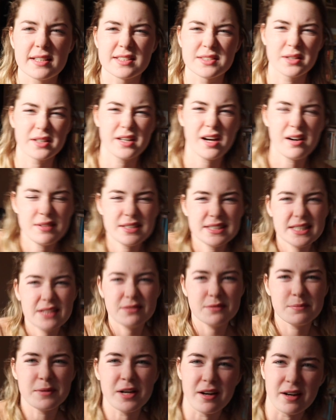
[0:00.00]
so I got myself
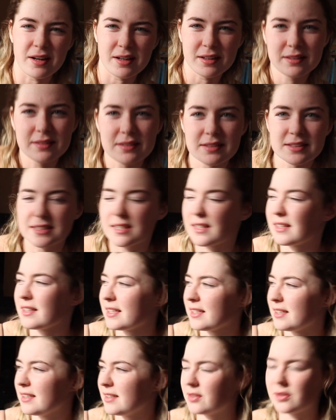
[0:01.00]
a mirror because
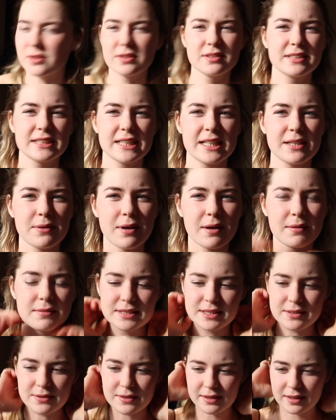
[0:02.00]
I couldn't see what I was
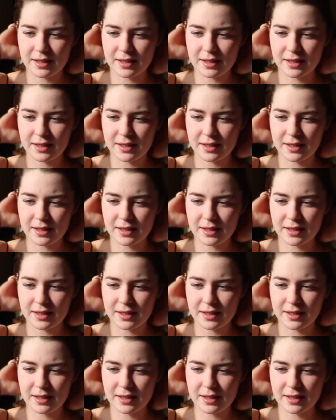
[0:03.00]
doing